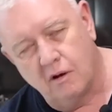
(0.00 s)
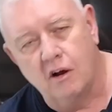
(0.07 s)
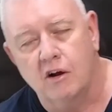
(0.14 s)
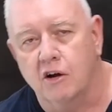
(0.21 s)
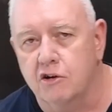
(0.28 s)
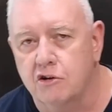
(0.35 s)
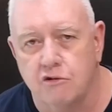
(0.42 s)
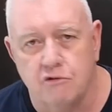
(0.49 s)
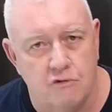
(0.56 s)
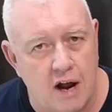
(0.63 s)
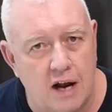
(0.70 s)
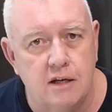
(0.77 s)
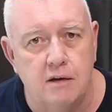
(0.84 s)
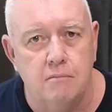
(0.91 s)
A
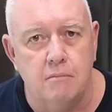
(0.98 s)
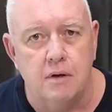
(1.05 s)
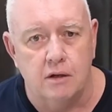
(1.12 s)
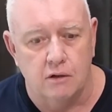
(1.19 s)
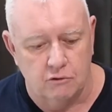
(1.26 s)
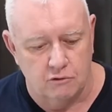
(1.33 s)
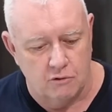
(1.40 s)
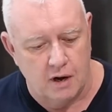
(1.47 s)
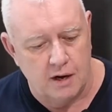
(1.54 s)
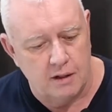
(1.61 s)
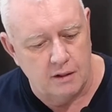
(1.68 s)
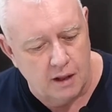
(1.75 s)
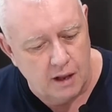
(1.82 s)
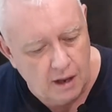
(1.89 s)
cracking meal right
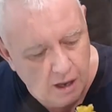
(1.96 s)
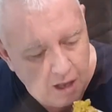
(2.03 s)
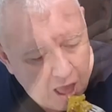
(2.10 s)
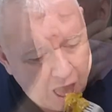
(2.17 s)
there.